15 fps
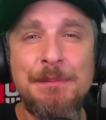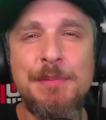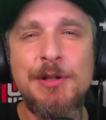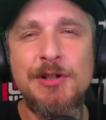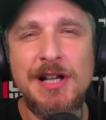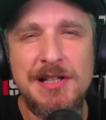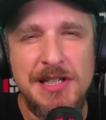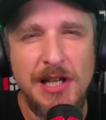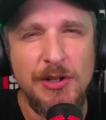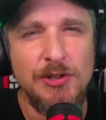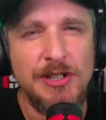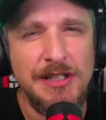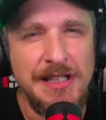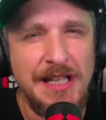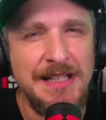But
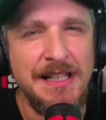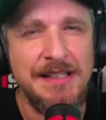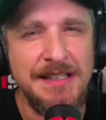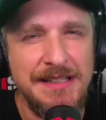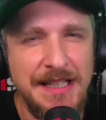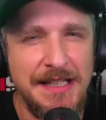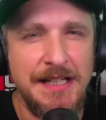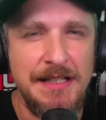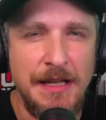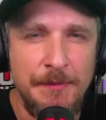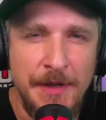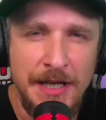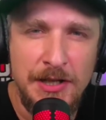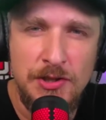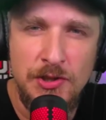yesterday without Quintana
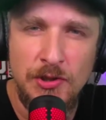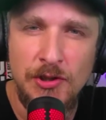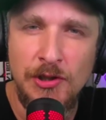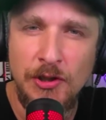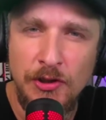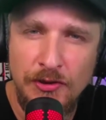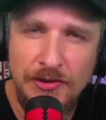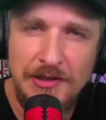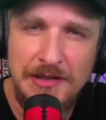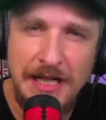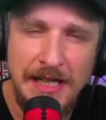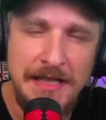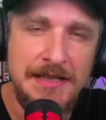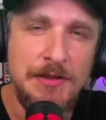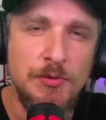or Mayo, the two
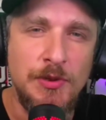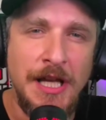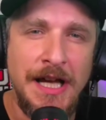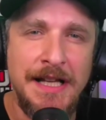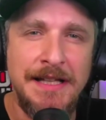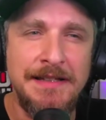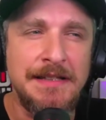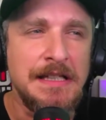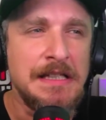starting centers,